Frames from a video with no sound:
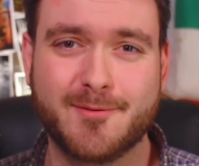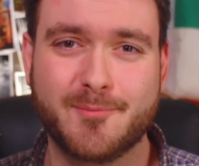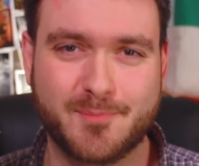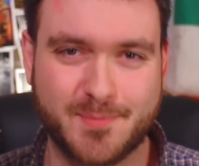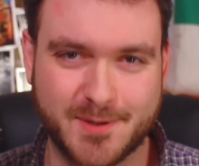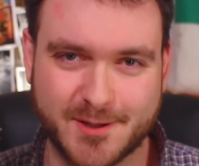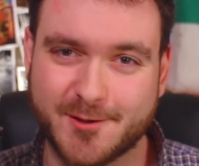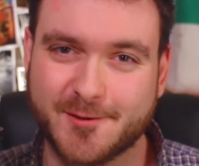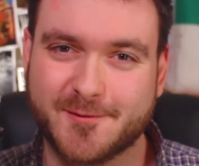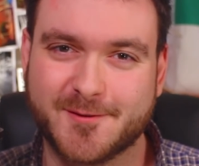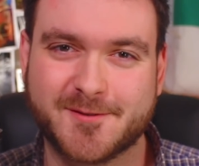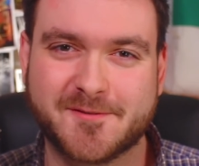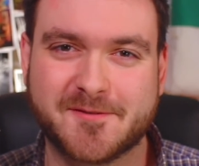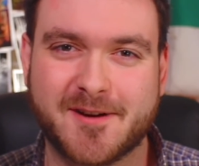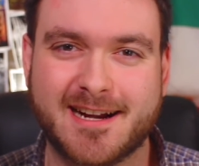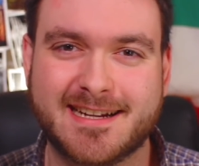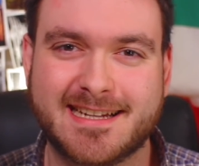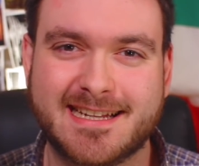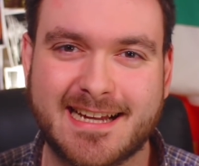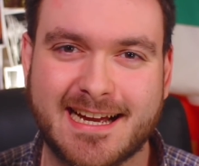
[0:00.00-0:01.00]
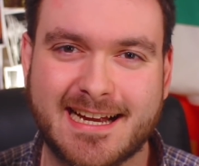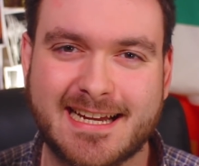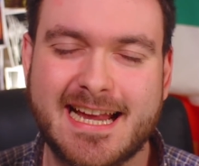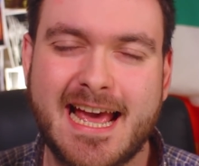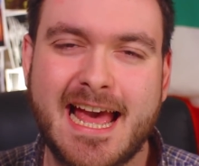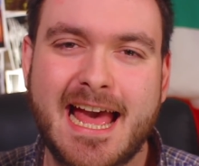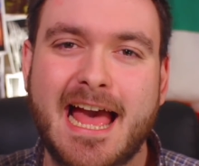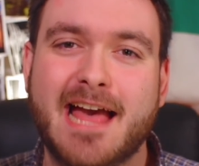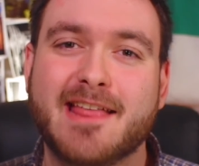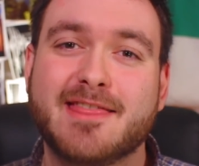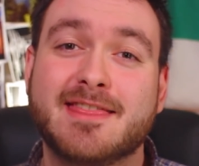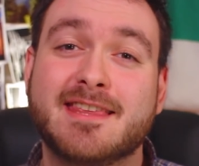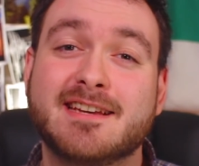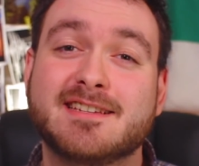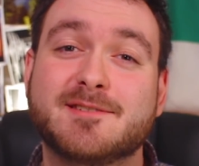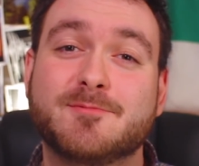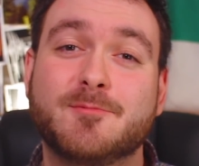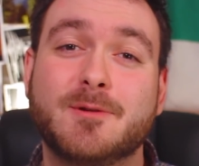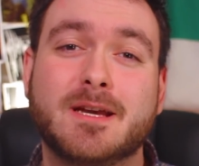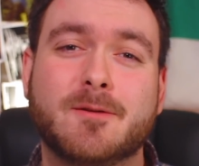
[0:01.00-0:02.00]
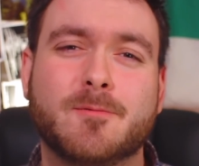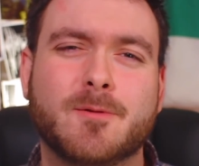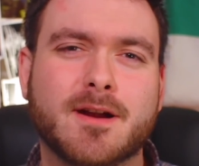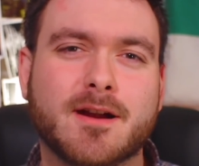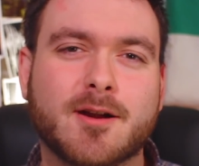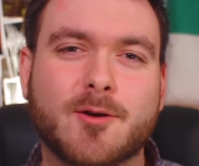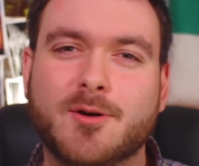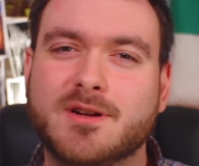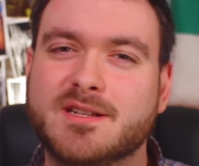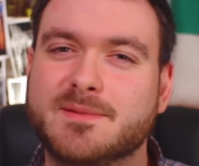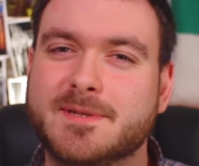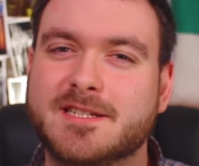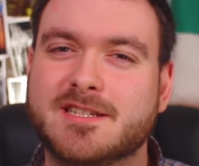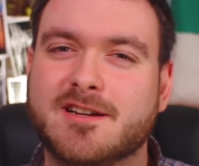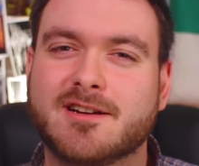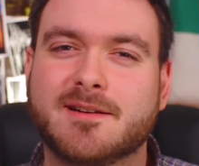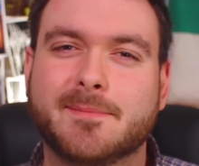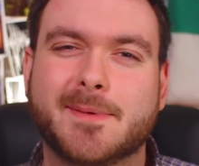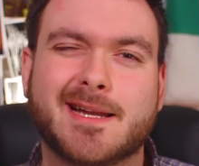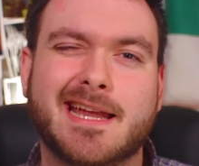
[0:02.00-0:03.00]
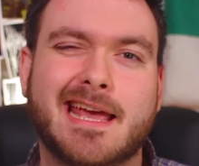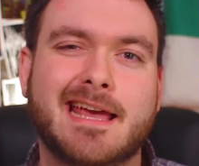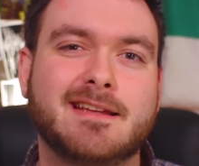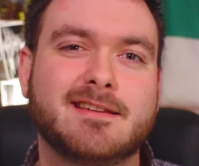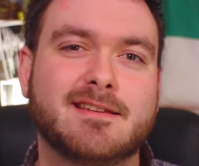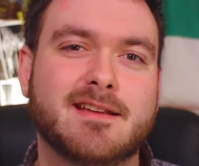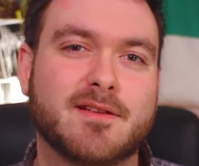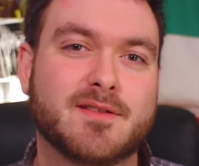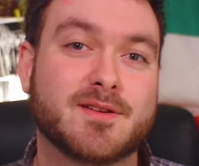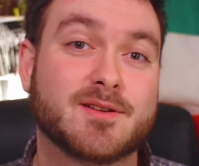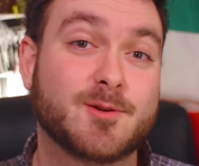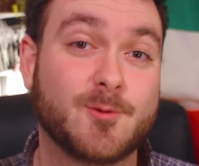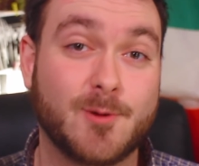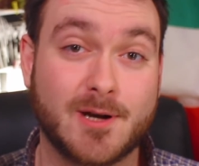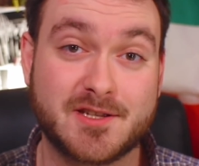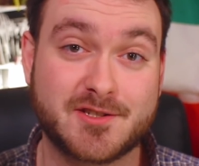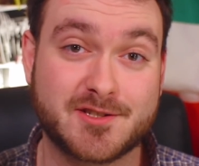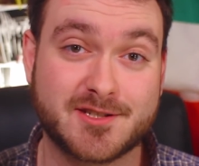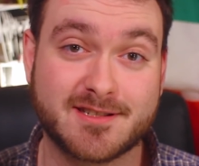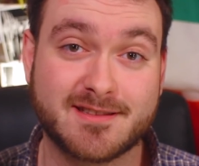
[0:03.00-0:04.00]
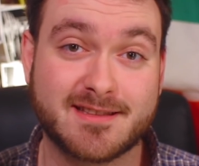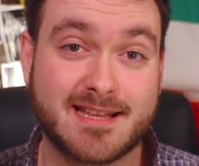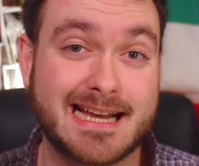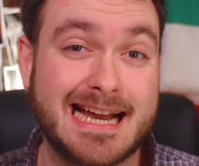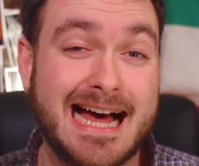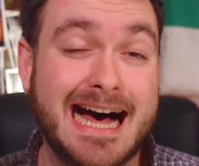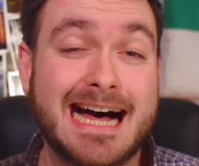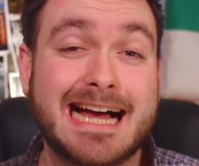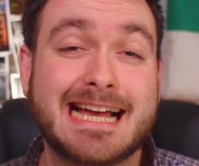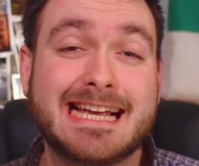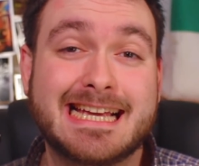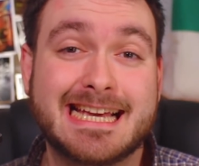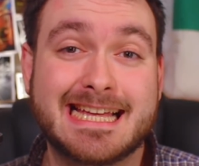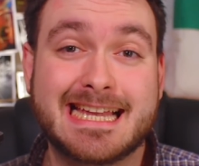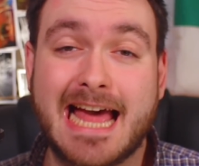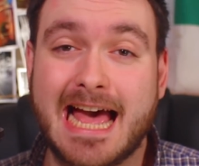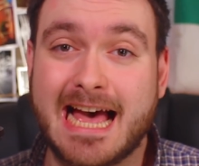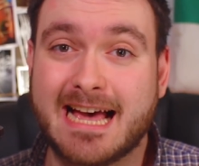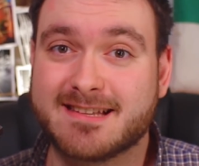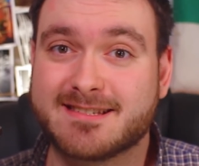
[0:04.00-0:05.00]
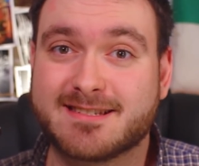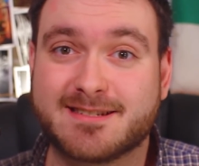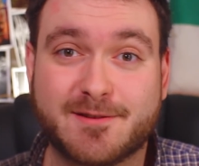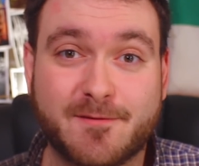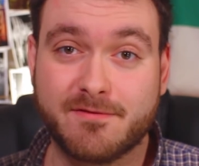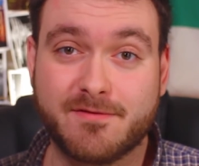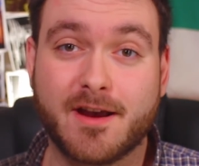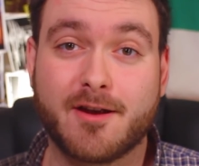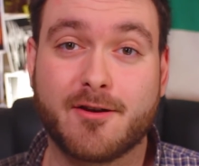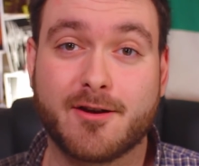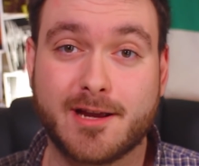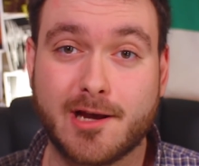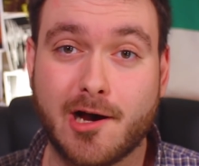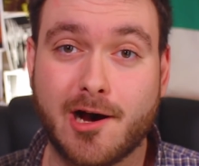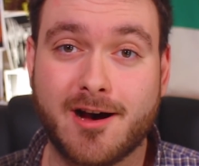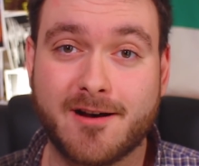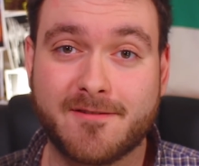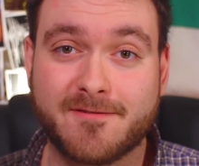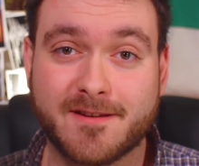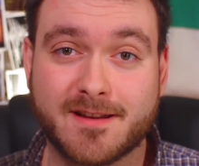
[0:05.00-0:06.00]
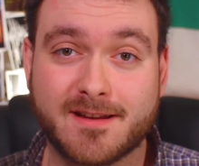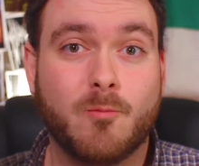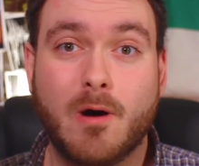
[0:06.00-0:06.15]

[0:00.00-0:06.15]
beautiful Friday night. And this week we are going to be talking about another question that I get asked very often.